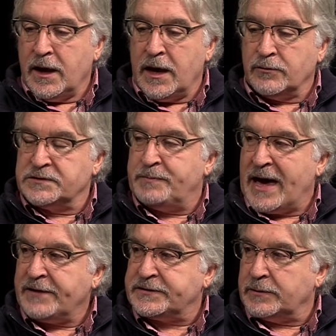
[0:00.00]
And it was
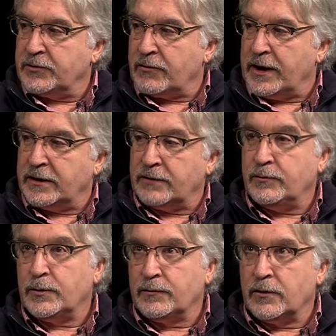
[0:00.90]
bathtub crank. And I
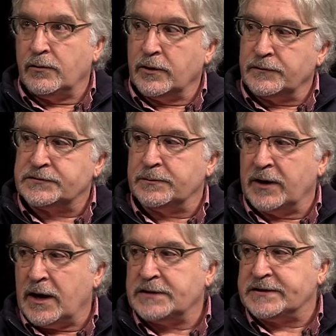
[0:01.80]
remember going over to some
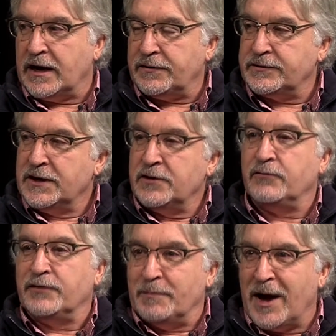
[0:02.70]
guy's house who
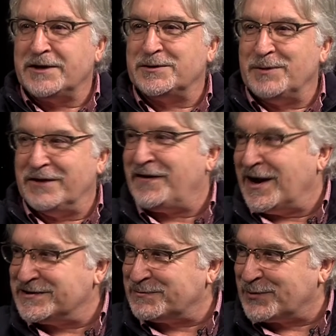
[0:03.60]
reminded me of
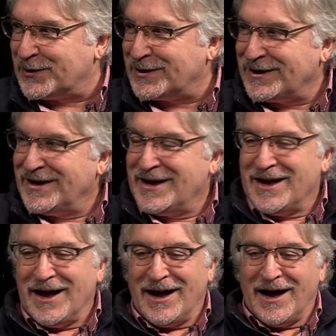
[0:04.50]
Heisenberg
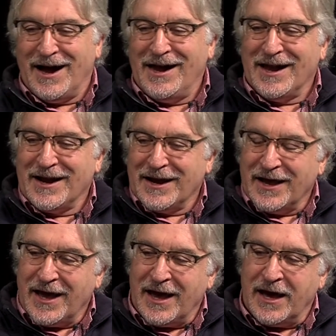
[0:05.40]

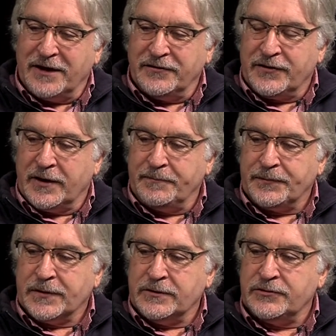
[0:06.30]

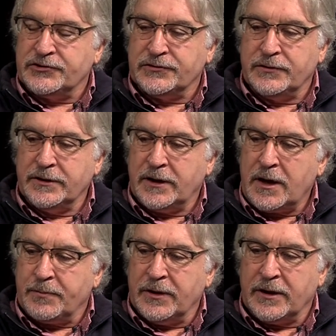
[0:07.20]
and shooting it
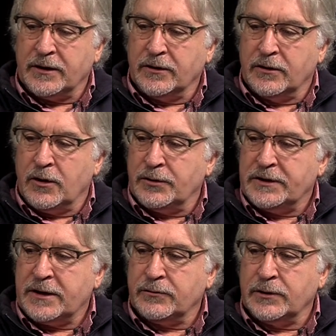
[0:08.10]
up, and then going
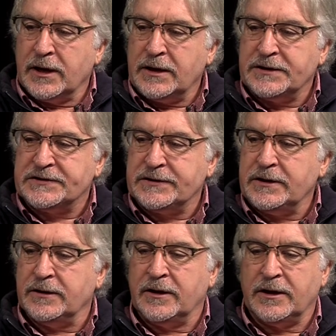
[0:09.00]
down to Atlantic
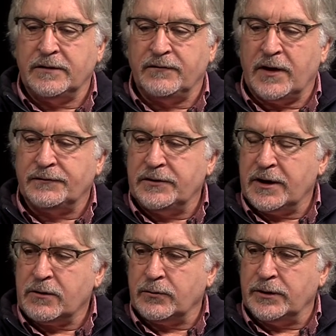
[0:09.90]
City and getting involved in
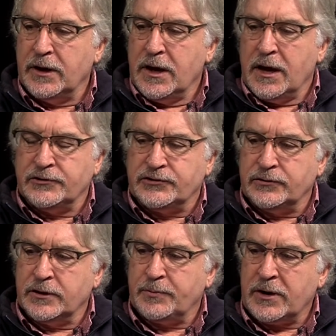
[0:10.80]
heroin and
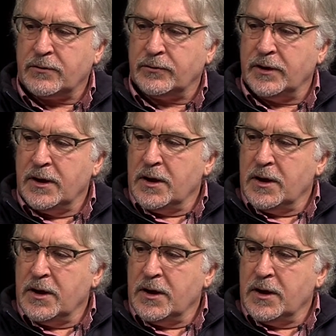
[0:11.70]
shooting up heroin.